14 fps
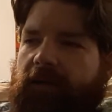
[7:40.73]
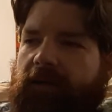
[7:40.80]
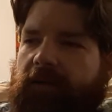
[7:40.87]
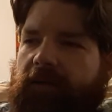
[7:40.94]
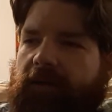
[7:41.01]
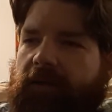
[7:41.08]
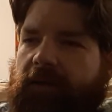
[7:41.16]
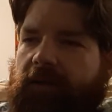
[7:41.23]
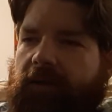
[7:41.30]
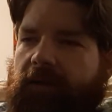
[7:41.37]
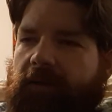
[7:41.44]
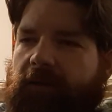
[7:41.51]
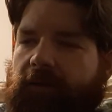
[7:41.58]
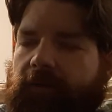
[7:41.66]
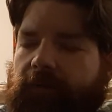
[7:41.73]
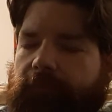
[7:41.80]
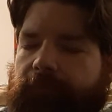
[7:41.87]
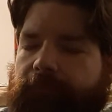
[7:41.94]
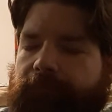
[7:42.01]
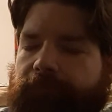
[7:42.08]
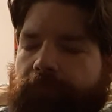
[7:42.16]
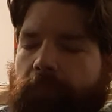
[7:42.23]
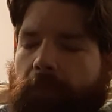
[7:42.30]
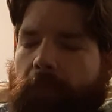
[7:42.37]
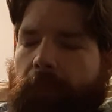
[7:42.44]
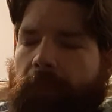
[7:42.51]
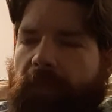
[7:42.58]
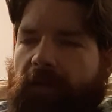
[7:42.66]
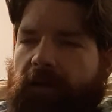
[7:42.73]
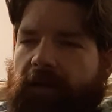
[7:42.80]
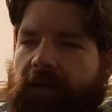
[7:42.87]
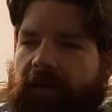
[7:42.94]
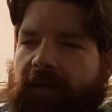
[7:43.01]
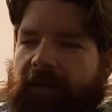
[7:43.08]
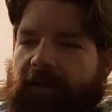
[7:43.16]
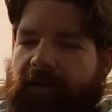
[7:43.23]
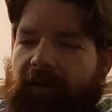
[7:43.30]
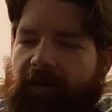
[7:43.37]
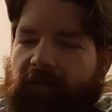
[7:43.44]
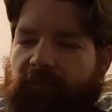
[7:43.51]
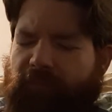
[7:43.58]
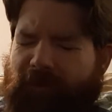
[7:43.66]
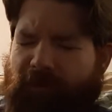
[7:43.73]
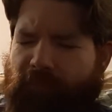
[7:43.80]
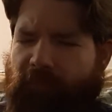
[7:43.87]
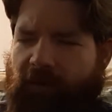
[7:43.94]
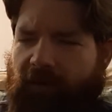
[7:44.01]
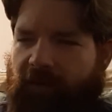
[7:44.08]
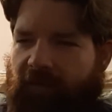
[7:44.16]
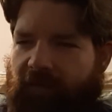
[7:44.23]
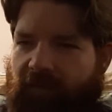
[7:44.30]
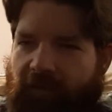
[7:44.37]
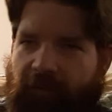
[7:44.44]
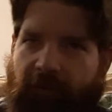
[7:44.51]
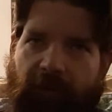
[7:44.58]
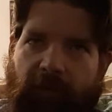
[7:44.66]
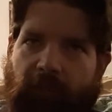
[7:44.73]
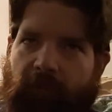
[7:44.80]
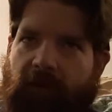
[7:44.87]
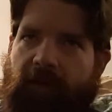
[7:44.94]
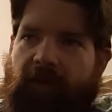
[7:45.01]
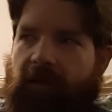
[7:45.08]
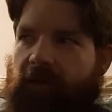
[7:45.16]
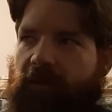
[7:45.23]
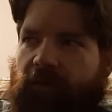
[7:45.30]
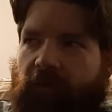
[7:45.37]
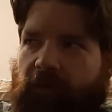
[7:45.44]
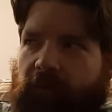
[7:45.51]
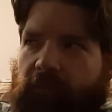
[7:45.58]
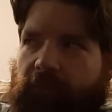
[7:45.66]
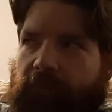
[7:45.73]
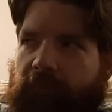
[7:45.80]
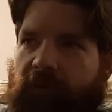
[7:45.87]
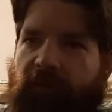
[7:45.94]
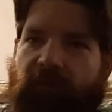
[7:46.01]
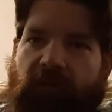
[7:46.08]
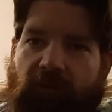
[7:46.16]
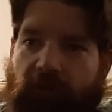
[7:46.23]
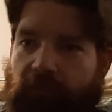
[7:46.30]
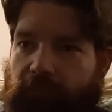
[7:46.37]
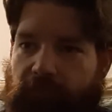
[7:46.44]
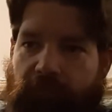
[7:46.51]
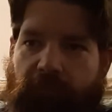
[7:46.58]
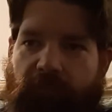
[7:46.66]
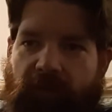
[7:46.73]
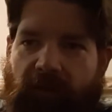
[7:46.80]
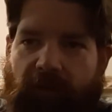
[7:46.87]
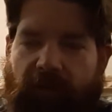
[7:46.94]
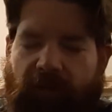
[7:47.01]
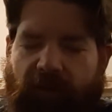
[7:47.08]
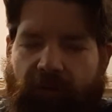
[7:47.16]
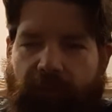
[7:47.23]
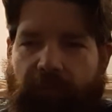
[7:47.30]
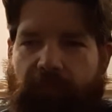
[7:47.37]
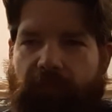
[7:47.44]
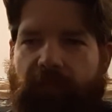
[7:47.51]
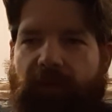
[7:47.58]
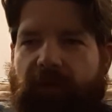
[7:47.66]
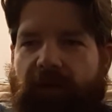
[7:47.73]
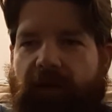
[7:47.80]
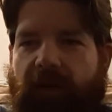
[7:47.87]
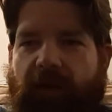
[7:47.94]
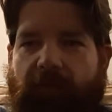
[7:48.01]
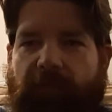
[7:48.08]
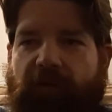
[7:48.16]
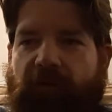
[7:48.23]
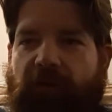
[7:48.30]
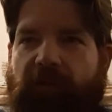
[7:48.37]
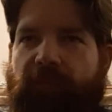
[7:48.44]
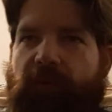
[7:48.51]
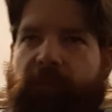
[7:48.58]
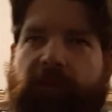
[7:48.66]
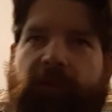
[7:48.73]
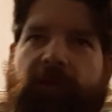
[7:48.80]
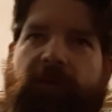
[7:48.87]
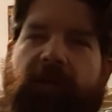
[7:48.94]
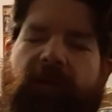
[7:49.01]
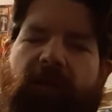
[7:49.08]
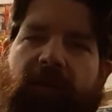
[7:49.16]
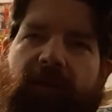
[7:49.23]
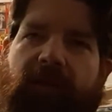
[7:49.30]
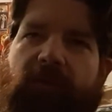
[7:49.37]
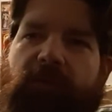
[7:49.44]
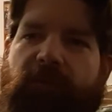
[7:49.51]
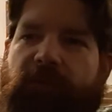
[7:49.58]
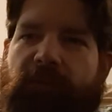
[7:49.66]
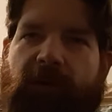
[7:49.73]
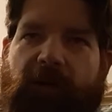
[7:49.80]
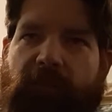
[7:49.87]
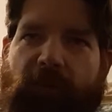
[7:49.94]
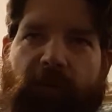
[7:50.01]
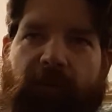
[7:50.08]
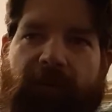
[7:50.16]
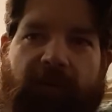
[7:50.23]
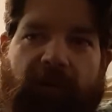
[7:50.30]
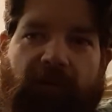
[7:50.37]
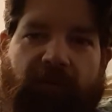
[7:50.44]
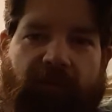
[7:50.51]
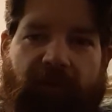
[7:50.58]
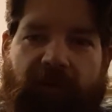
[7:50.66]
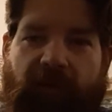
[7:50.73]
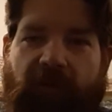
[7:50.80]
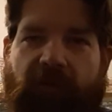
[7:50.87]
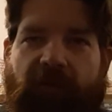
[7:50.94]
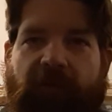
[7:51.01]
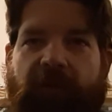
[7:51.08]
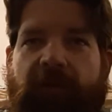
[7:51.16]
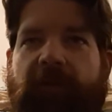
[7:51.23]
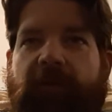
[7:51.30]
He and then it's when it cuts to them looking at each other because they just, you know, he just got a BJ from her, and like there's a funny moment they just look at each other.